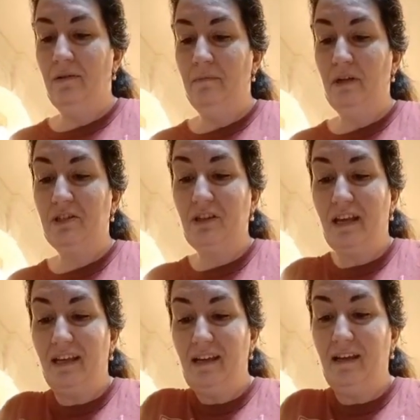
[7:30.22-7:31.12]
much
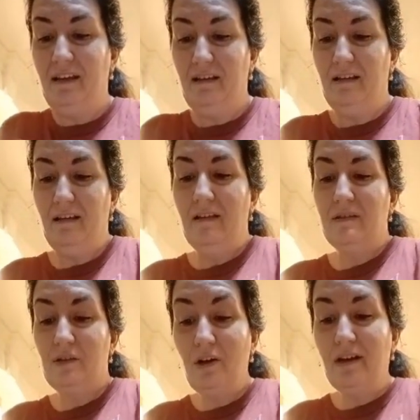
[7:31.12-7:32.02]
like
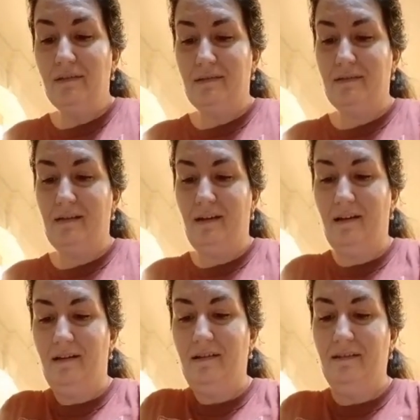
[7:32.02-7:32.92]
students,
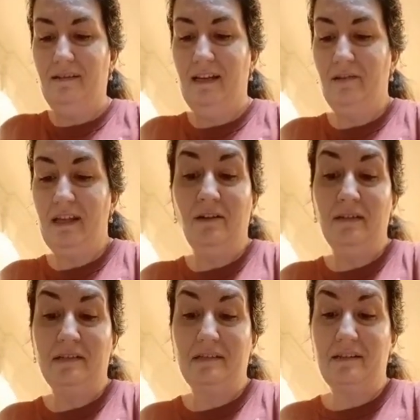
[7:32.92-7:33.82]
they don't
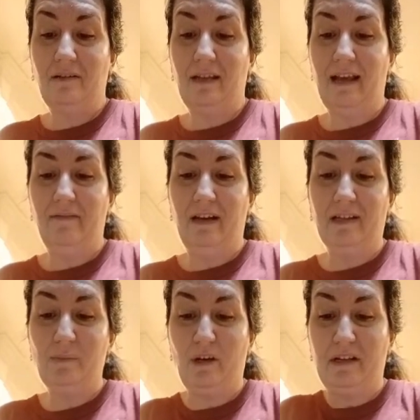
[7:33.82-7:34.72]
necessarily have any
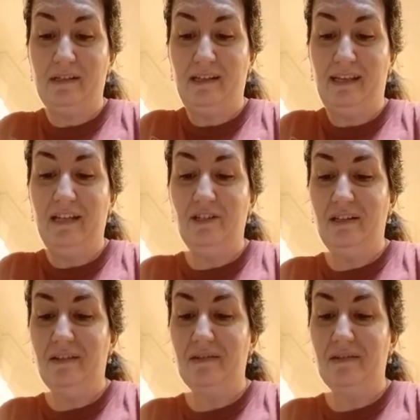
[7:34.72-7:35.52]
experience in the kitchen.